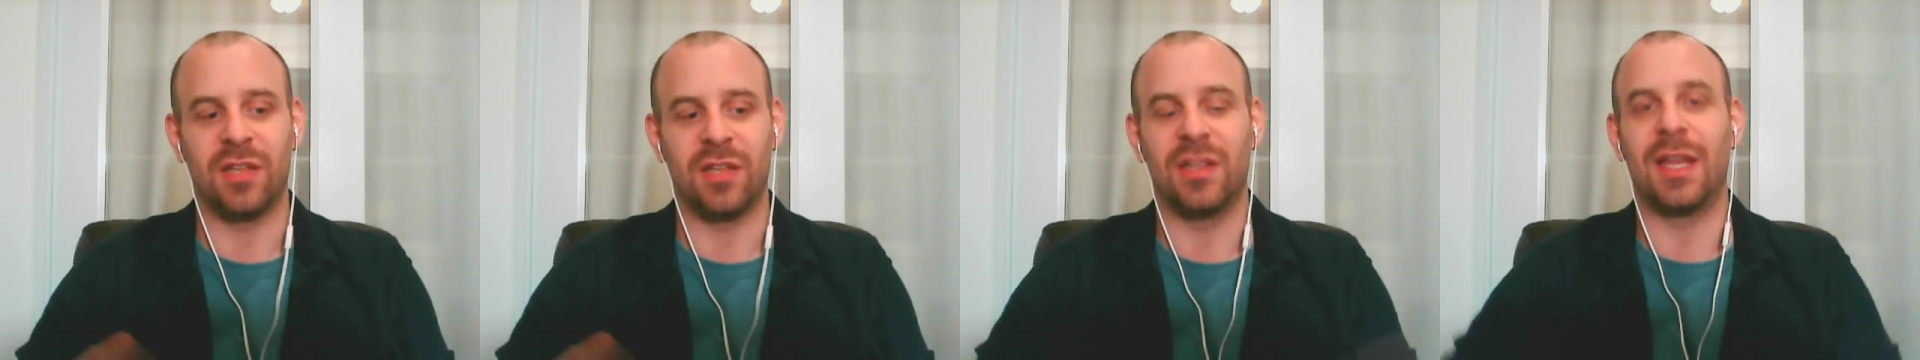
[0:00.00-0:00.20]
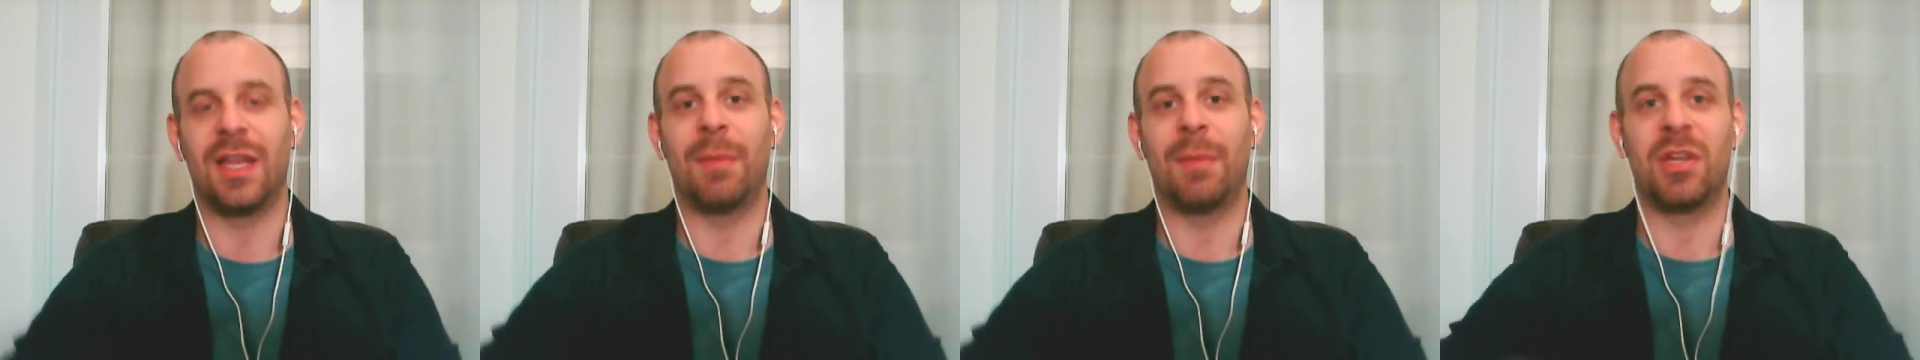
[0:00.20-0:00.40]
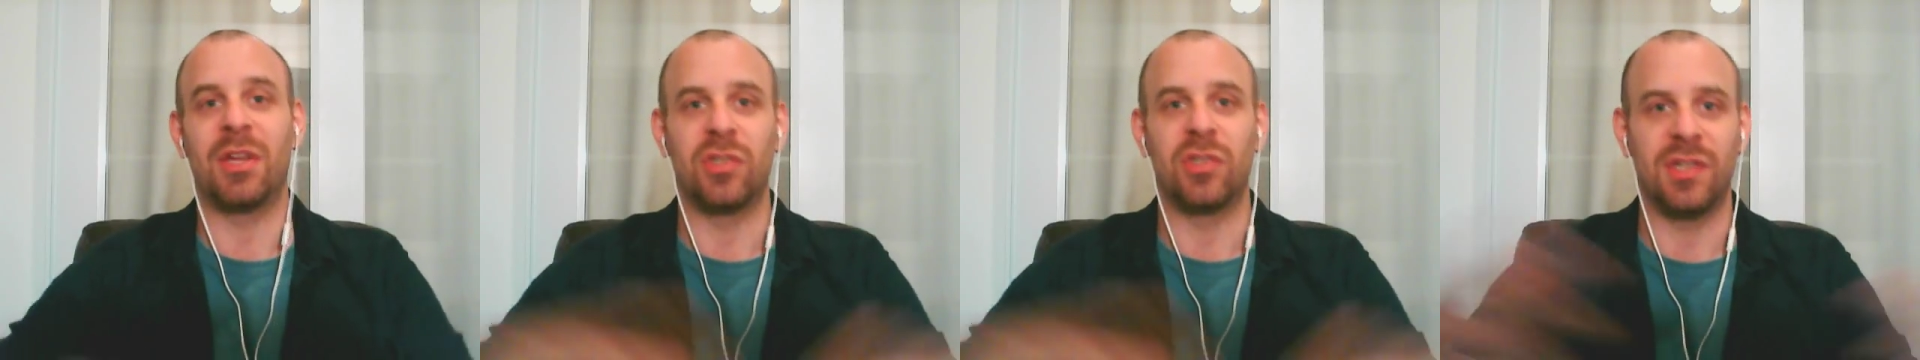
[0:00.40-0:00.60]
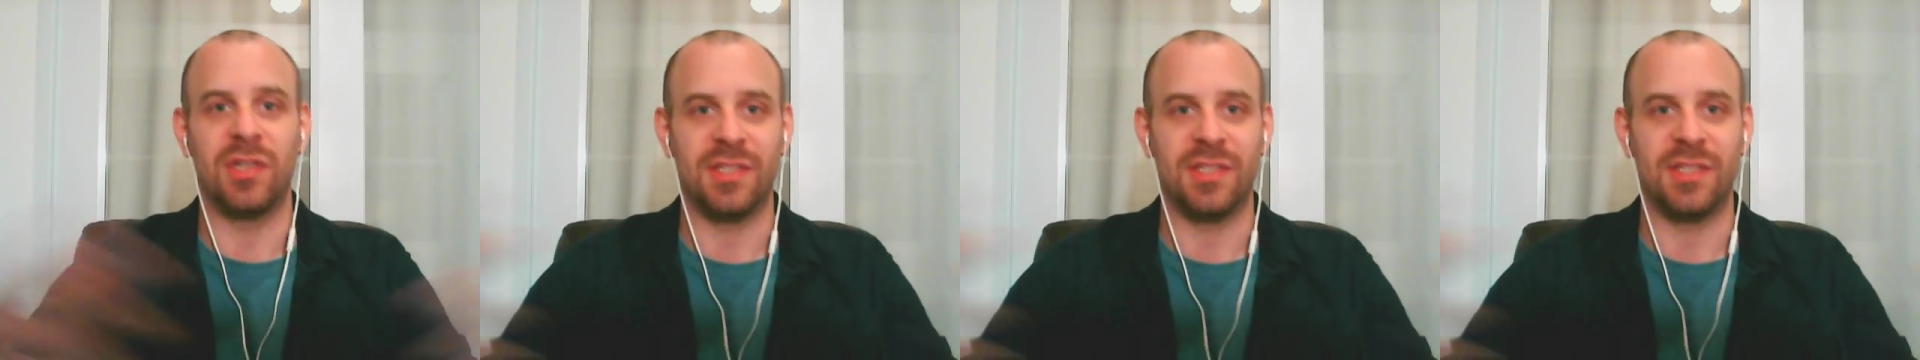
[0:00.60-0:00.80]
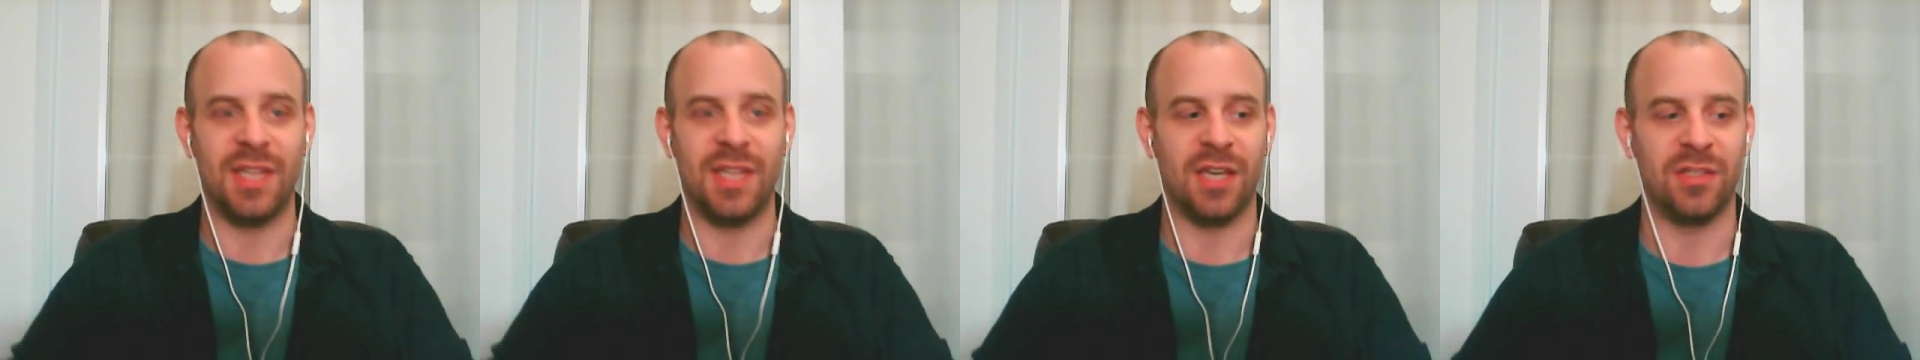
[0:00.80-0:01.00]
and the dimension
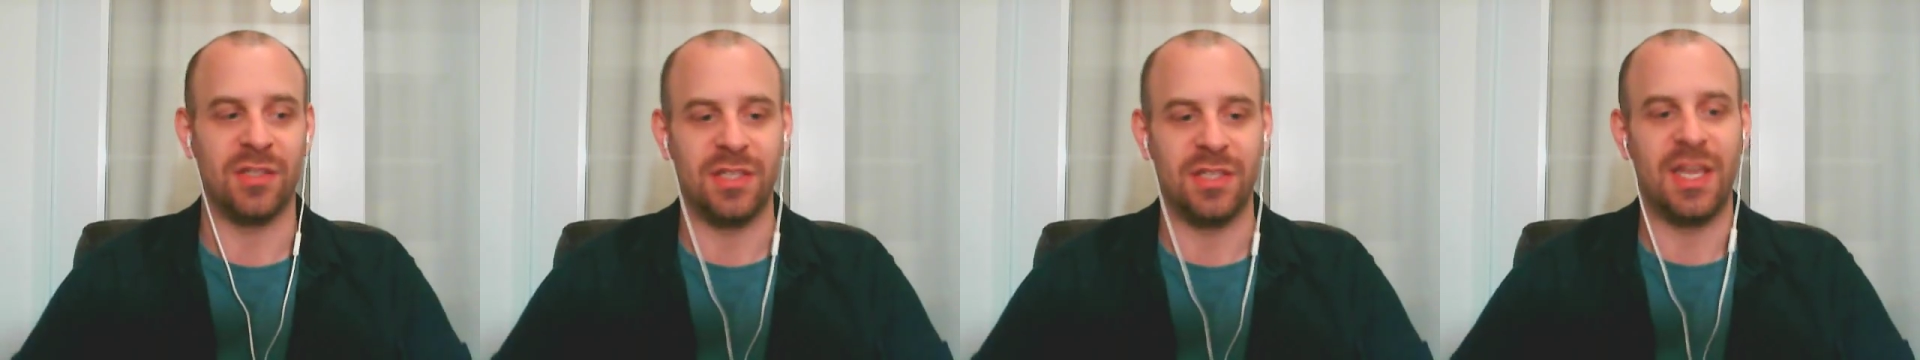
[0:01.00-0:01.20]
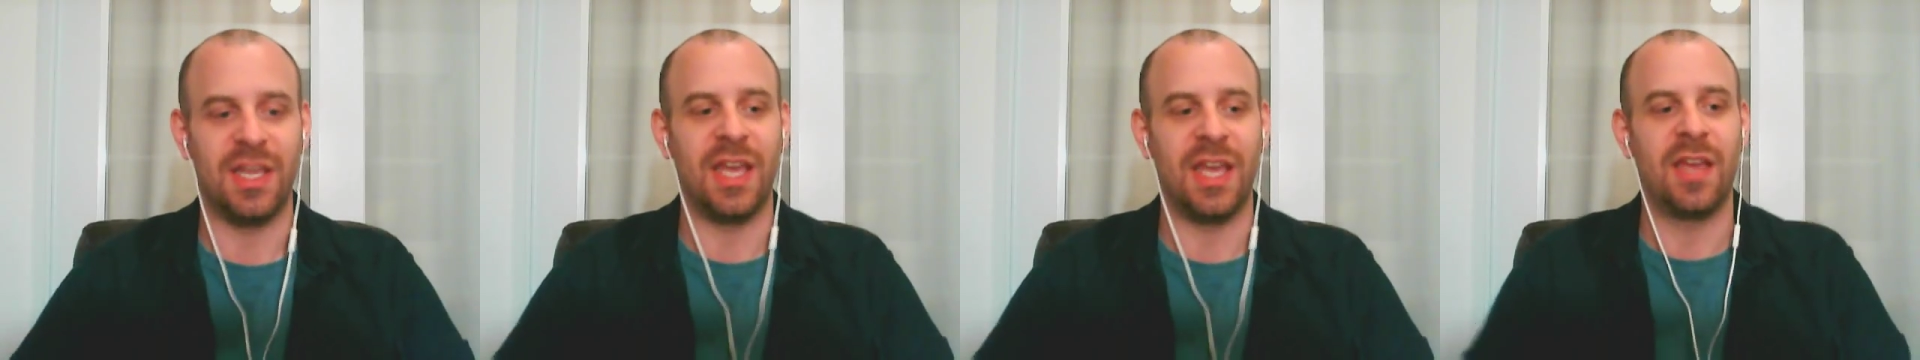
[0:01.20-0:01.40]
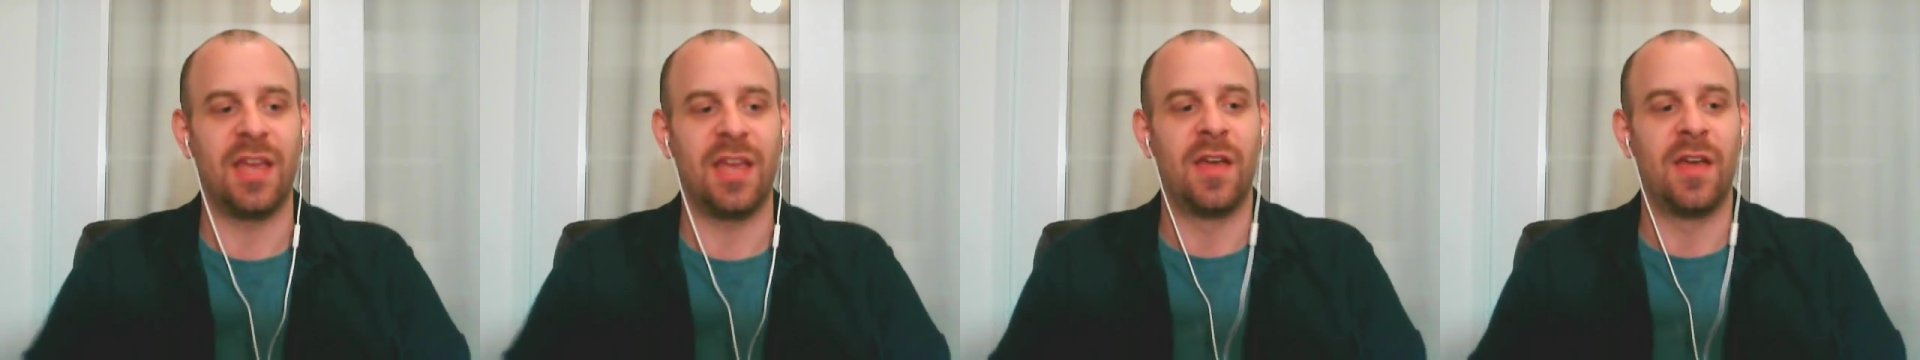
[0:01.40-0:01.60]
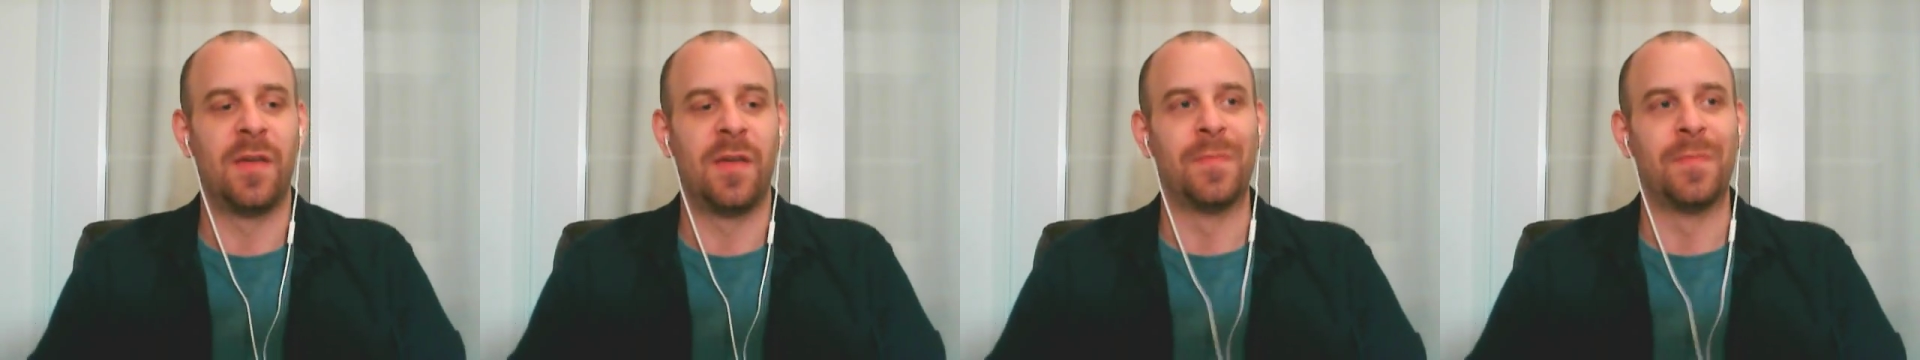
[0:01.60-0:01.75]
is taken today,